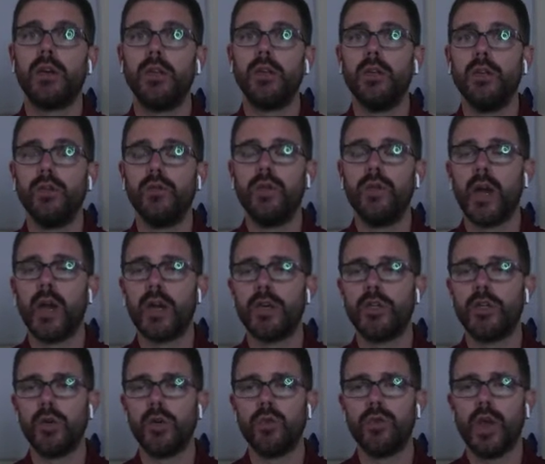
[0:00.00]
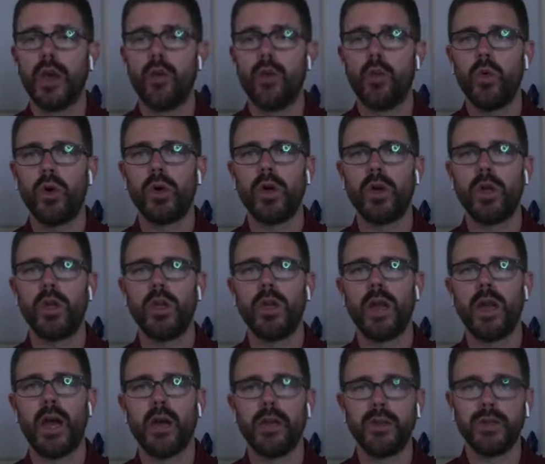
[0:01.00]
You've got to show that work and
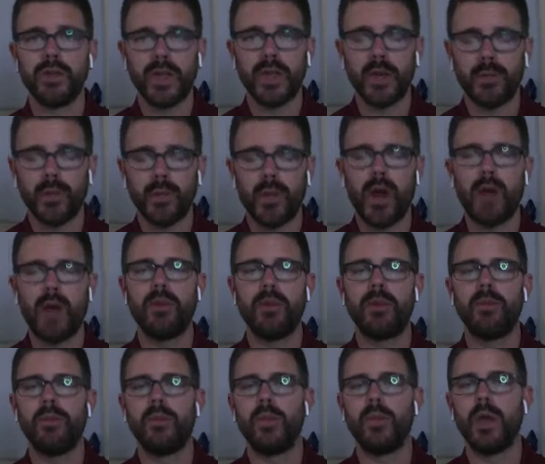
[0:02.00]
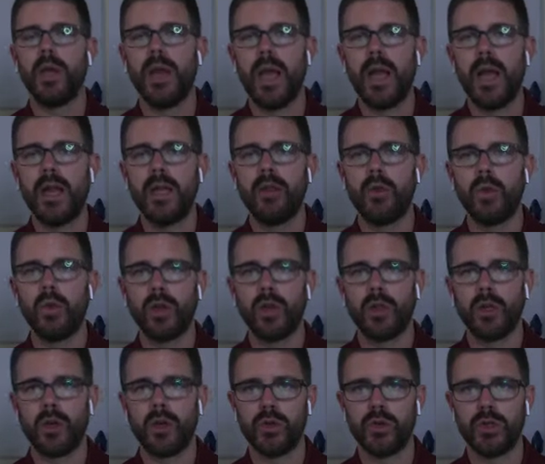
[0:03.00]
how you set up the problem and any of the work
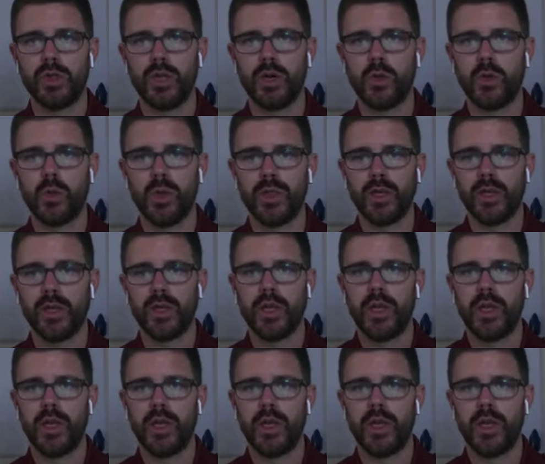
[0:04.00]
that goes along with it.